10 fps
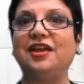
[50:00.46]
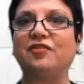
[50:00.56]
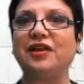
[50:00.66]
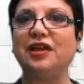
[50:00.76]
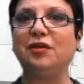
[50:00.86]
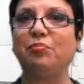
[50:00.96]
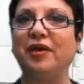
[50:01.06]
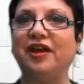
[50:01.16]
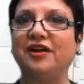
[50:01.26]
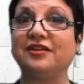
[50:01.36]
hearing
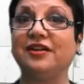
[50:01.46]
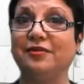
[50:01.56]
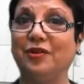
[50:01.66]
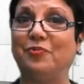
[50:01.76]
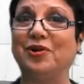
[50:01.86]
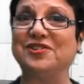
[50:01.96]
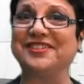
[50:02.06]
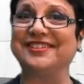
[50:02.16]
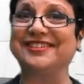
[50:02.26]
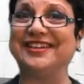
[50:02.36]
impaired
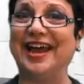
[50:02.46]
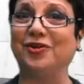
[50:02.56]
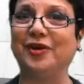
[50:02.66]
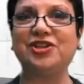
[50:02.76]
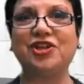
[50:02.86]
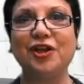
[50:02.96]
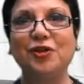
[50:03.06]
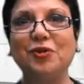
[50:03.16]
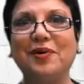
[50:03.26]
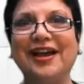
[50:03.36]
person's language,
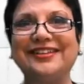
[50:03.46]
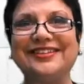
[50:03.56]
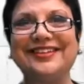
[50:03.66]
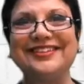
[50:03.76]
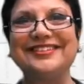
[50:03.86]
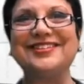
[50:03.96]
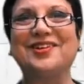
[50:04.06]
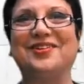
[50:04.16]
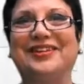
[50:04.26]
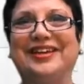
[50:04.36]
you might
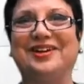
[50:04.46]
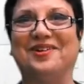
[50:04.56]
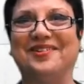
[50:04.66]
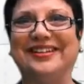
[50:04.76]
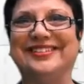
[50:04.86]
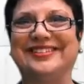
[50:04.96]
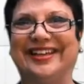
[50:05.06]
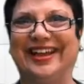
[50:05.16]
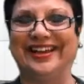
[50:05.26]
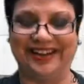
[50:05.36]
slowly go
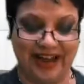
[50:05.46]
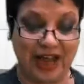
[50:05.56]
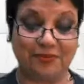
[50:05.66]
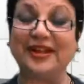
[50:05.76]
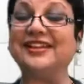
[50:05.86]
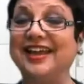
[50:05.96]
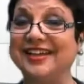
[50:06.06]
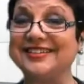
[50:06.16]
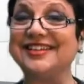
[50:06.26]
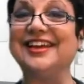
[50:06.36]
insane. But
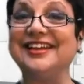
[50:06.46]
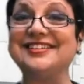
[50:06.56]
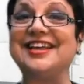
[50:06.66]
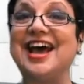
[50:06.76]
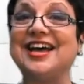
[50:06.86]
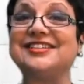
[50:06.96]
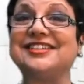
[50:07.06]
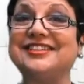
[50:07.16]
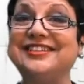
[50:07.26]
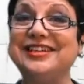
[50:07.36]
yes, it is
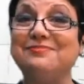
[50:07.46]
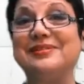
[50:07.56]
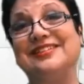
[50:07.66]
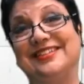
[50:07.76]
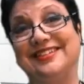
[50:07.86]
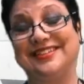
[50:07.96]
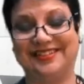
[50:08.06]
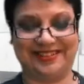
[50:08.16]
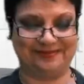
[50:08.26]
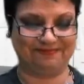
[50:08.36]
as deep as it
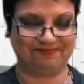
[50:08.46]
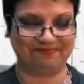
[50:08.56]
is.